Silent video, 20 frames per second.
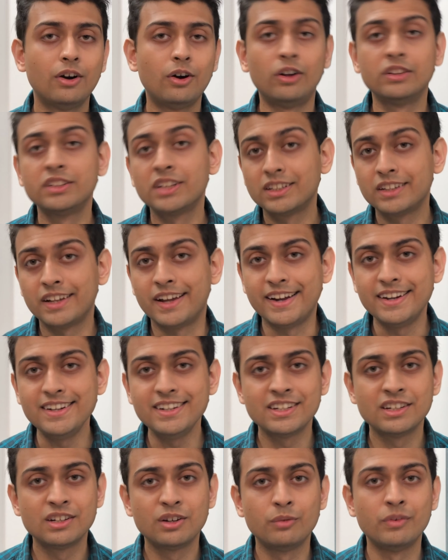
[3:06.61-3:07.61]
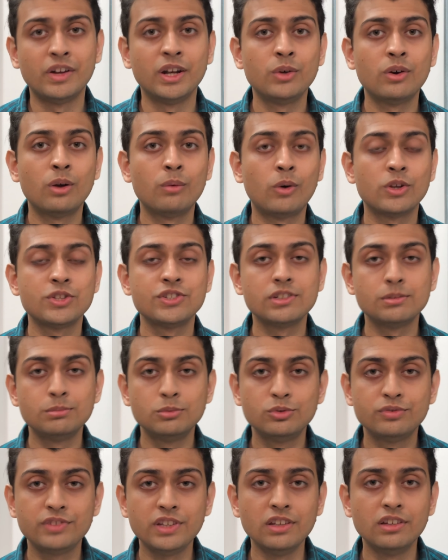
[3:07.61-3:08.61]
On the other hand, when you are watching a
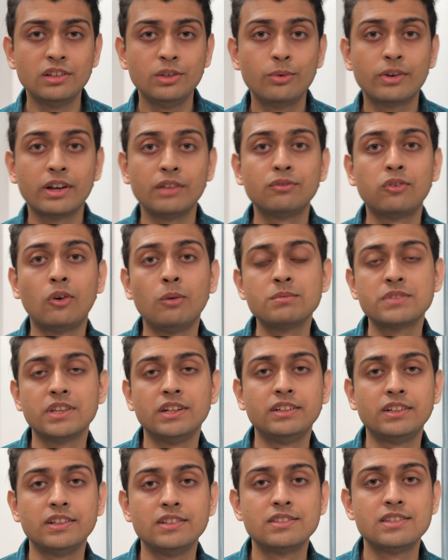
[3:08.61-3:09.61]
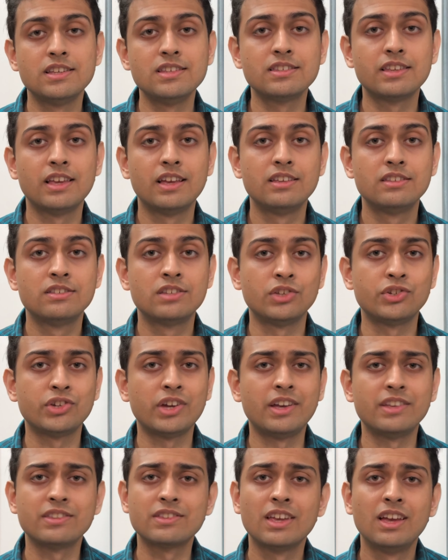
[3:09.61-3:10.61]
movie, you can form sentences such
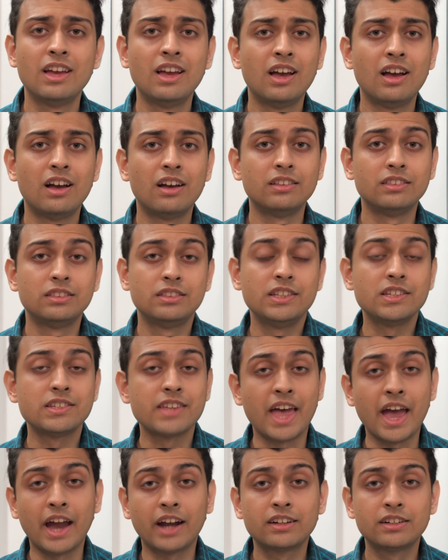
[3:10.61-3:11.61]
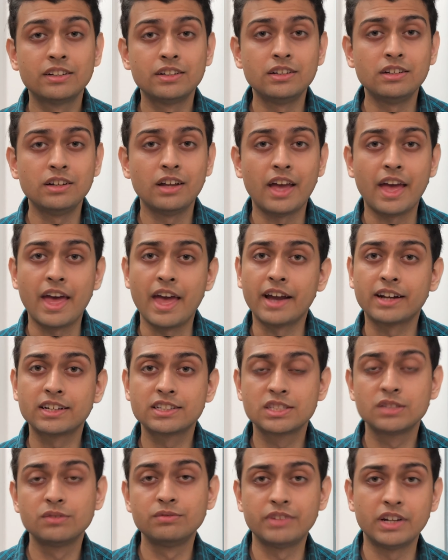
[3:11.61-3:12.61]
as this actor
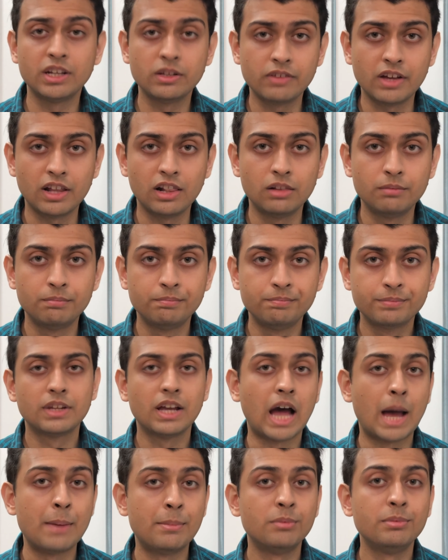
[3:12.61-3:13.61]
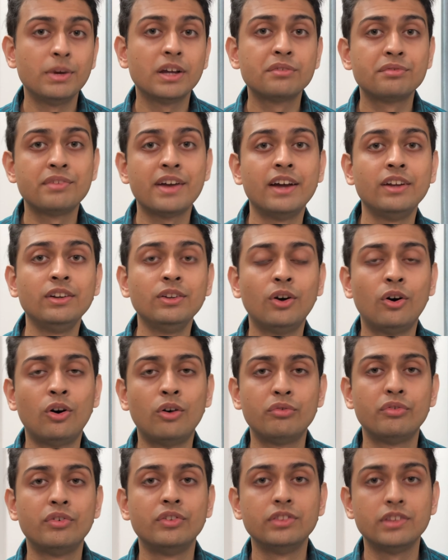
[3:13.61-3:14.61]
acts very well. I'm a big fan
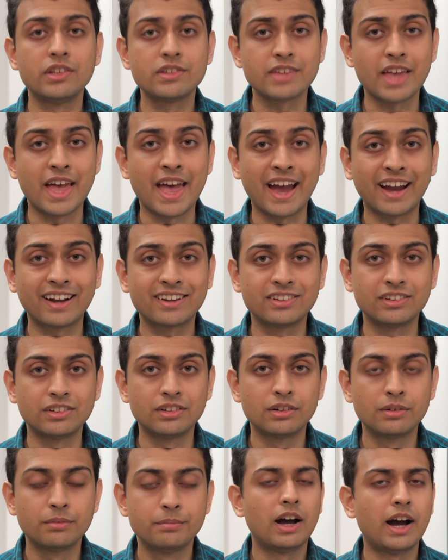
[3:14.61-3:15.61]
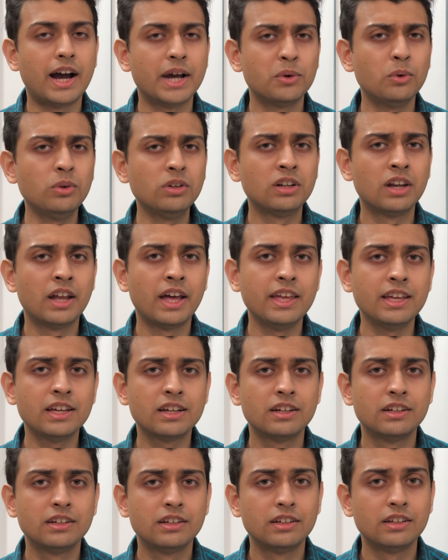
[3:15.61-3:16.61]
of this actor. I don't
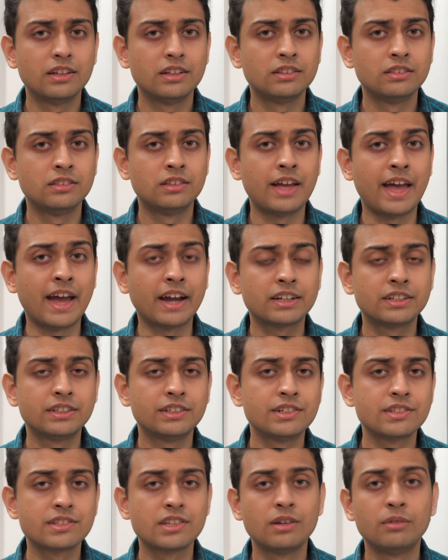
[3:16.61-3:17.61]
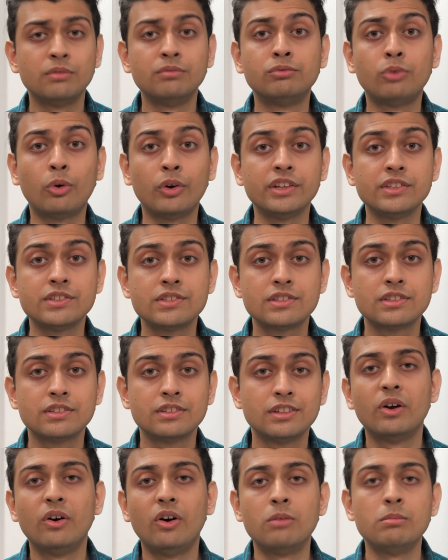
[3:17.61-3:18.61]
like the actor's voice.
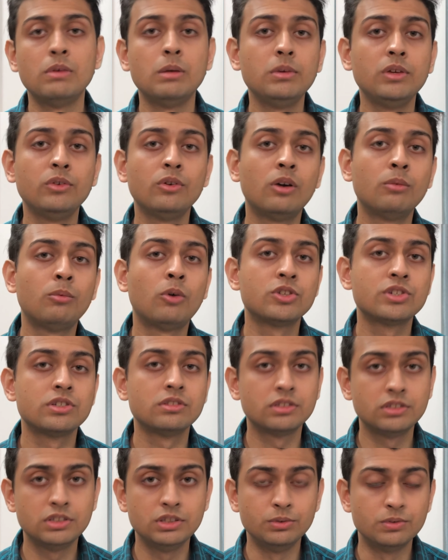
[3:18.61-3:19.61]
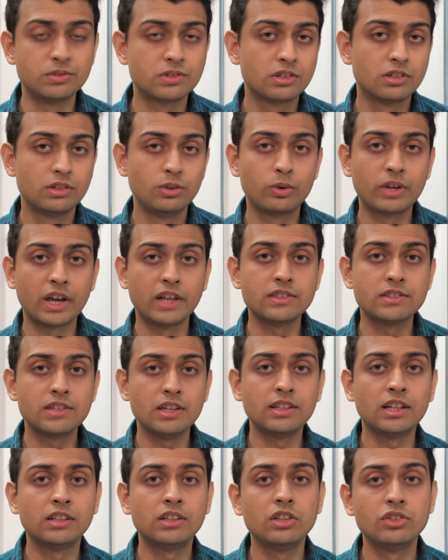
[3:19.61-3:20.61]
Or maybe you are watching the news. You can say
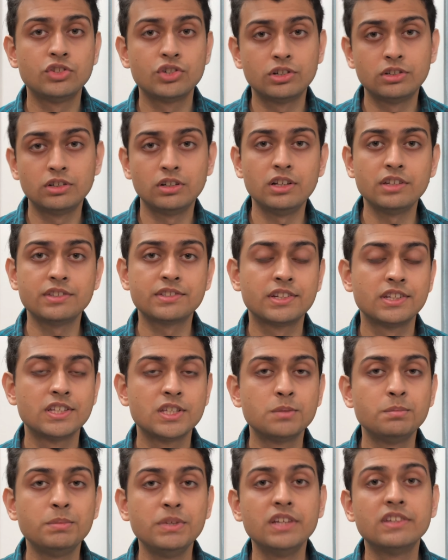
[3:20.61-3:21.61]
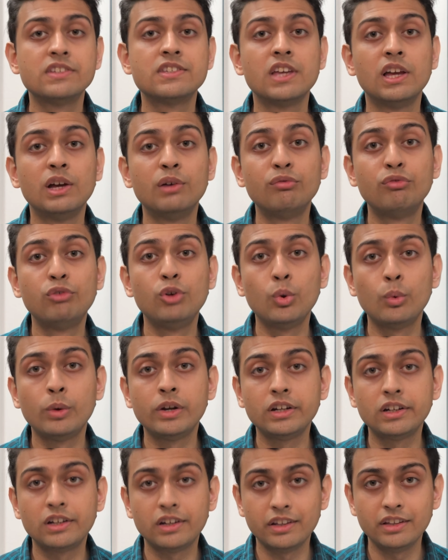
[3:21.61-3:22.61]
that the journalist speaks
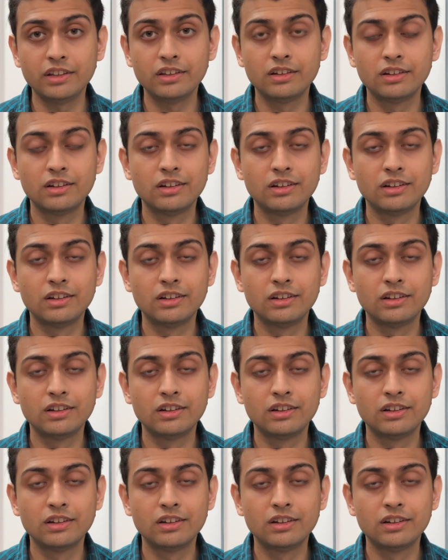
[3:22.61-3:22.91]
fluently.